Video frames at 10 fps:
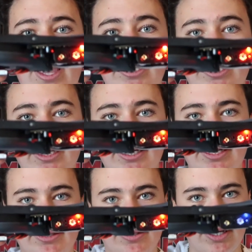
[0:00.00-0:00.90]
you click,
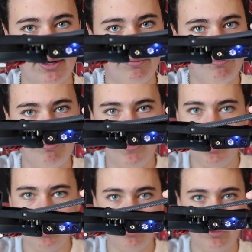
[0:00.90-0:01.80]

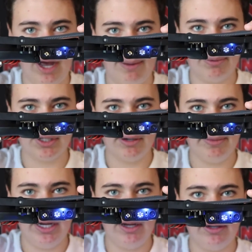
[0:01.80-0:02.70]
the hopper's gonna
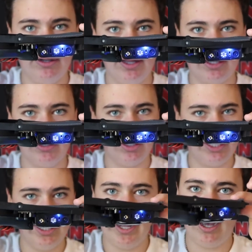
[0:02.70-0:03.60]
be
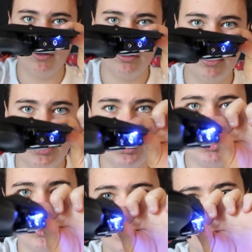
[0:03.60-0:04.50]
looking down,
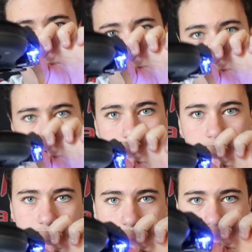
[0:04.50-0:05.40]
so
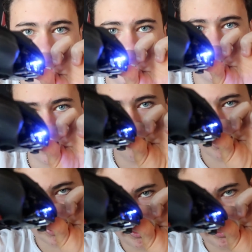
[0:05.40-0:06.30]
it's gonna be like